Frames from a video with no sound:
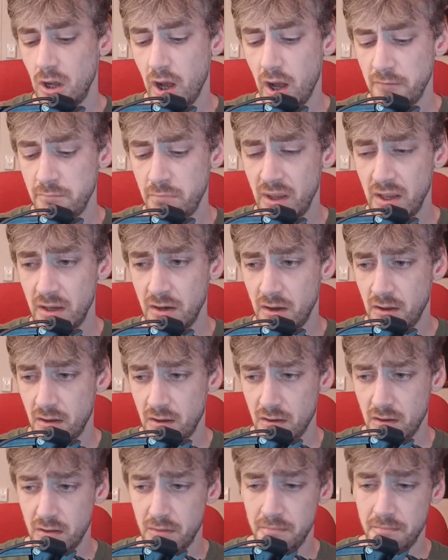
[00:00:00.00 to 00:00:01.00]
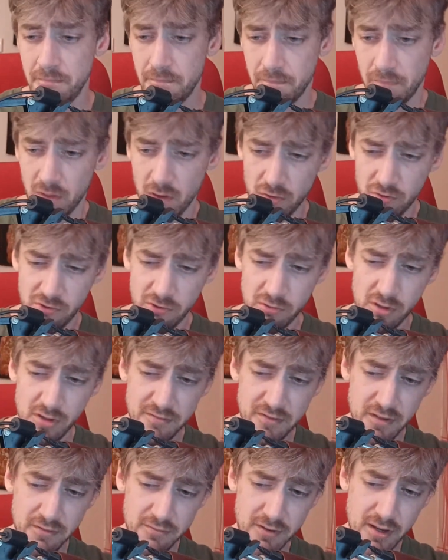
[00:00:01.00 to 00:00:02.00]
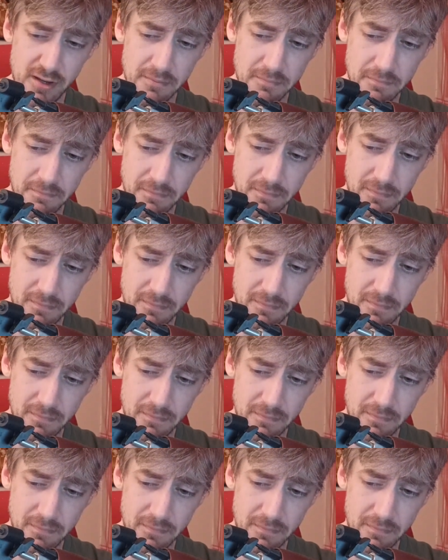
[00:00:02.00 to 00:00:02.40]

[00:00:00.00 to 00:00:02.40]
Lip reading: I've been, that was $350.